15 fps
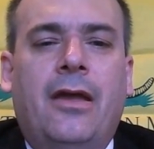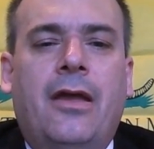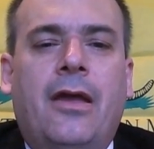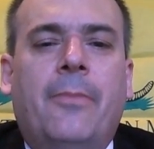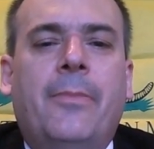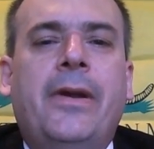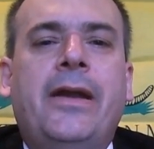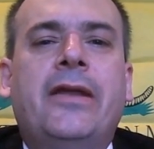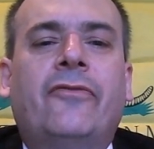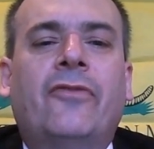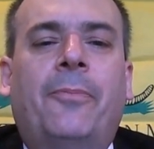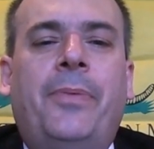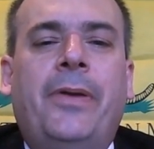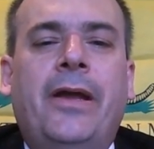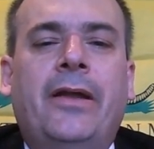Immediate
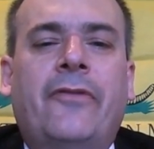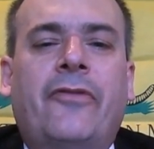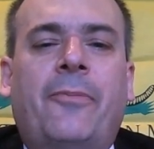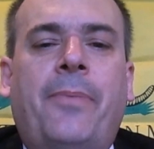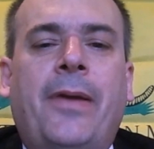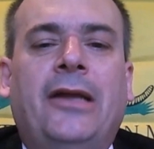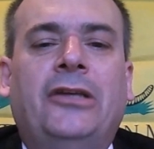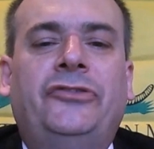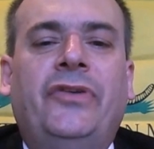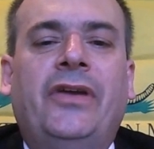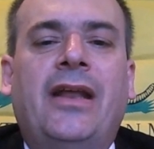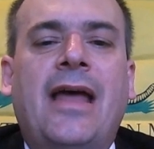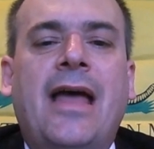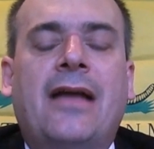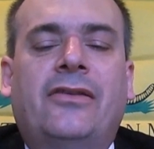repeal of the Patriot
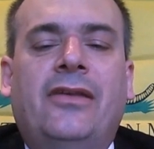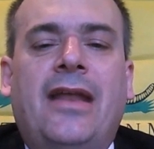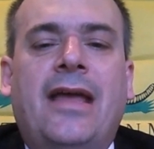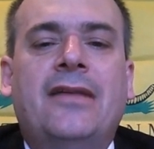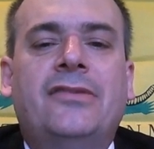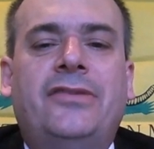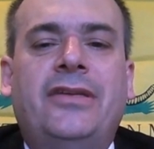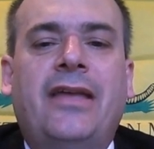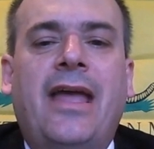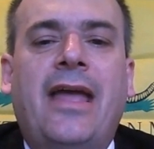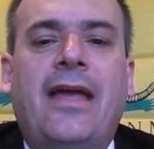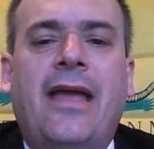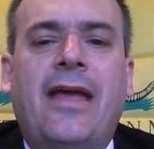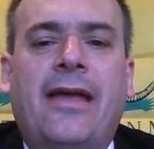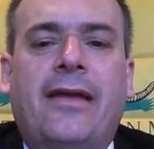Act and
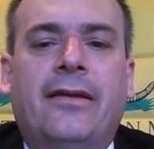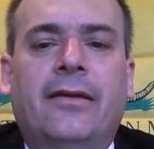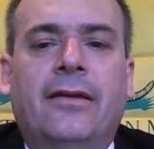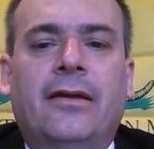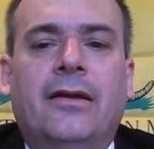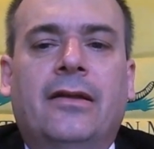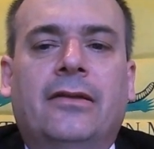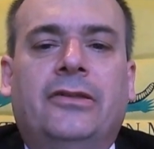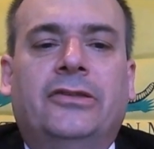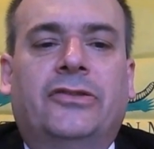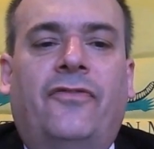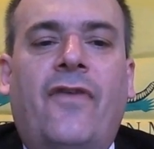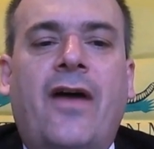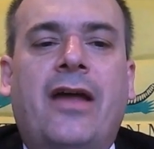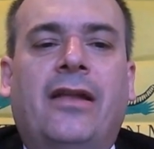NDAA. These are
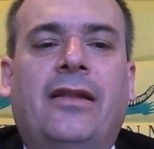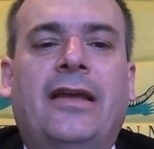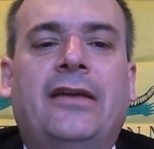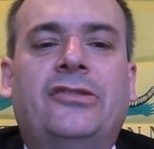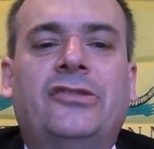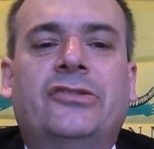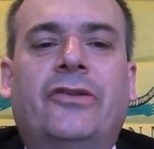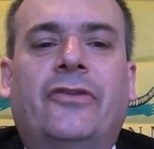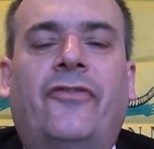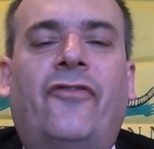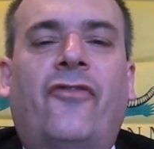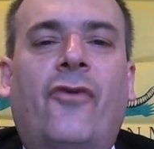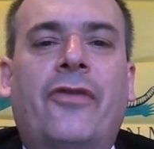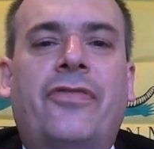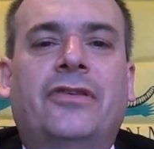violations of the
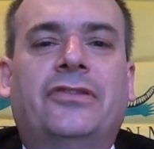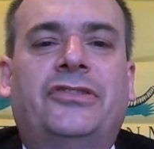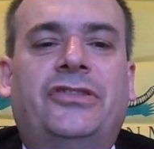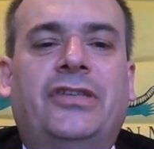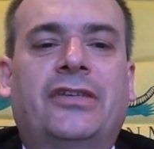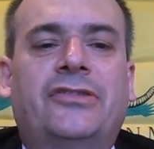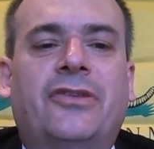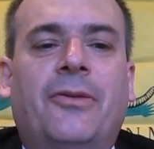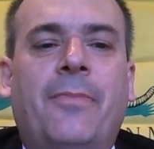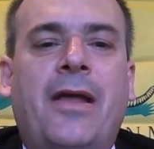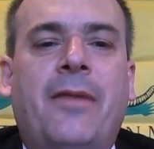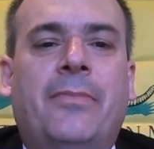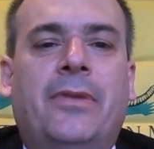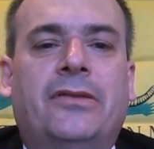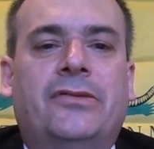Fourth and Sixth
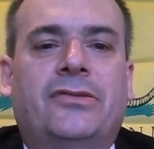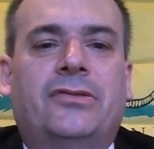Amendments.